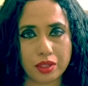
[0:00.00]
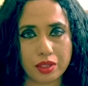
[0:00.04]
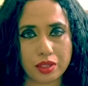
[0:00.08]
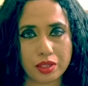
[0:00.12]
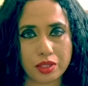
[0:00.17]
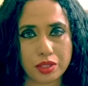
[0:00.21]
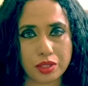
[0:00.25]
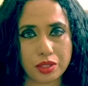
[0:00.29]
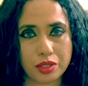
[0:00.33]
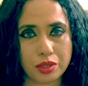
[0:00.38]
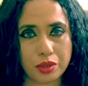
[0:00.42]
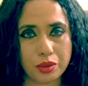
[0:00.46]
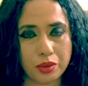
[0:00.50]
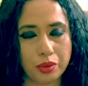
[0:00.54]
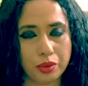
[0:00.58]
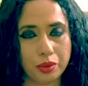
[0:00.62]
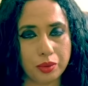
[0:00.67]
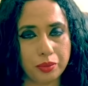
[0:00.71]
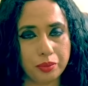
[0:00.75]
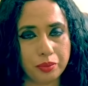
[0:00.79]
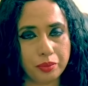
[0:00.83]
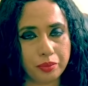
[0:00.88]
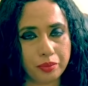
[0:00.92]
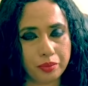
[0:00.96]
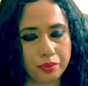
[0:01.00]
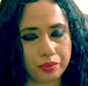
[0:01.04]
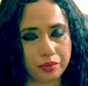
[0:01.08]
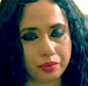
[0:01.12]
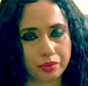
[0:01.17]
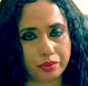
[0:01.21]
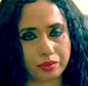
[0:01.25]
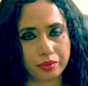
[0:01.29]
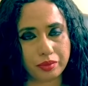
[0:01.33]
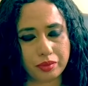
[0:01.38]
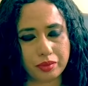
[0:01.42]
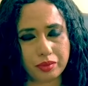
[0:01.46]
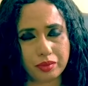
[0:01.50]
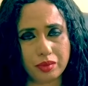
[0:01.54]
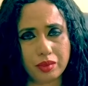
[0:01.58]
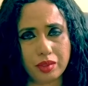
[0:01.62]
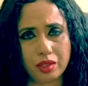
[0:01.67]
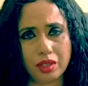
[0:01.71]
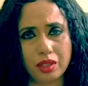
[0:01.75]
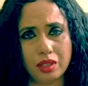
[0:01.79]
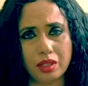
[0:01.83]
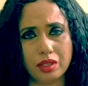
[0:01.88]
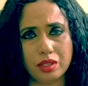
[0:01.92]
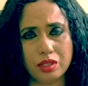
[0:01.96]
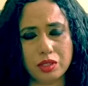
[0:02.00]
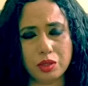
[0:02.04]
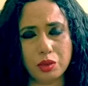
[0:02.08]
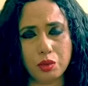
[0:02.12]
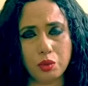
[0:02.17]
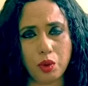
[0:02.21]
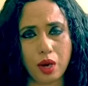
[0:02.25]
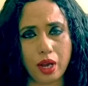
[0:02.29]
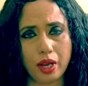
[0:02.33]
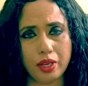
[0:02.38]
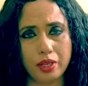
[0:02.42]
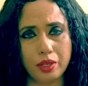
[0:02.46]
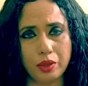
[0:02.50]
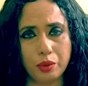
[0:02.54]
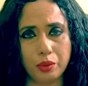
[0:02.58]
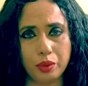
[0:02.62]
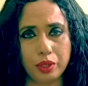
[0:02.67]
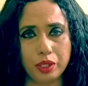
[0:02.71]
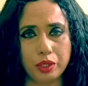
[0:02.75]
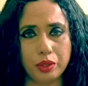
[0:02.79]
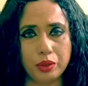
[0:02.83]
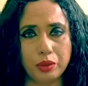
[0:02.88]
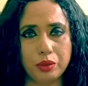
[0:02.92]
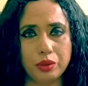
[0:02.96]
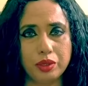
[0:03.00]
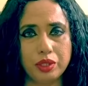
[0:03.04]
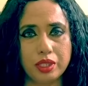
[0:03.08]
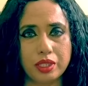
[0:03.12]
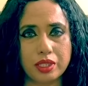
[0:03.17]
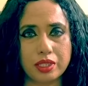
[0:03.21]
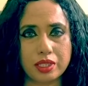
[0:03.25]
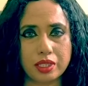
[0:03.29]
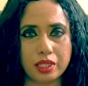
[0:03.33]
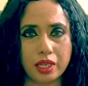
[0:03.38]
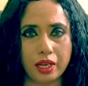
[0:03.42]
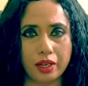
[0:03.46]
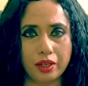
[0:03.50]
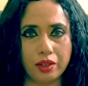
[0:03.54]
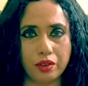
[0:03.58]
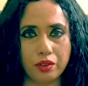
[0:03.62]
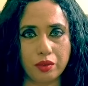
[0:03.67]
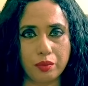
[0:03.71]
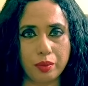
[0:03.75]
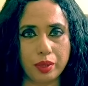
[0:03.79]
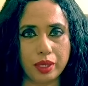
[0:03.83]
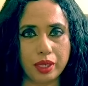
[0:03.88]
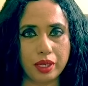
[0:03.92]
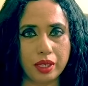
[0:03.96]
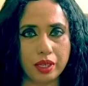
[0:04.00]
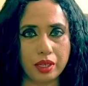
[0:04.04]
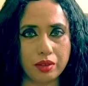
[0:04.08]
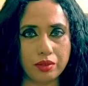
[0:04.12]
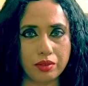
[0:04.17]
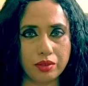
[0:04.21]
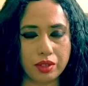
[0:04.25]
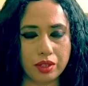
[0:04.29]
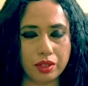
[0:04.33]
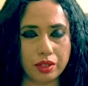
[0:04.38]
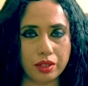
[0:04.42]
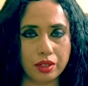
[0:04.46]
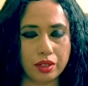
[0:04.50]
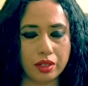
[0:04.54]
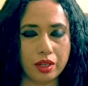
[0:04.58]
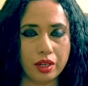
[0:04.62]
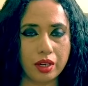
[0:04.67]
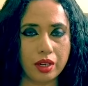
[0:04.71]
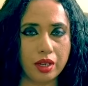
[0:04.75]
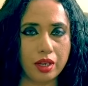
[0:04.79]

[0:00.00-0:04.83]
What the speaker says: So why do we do this kind of behavior?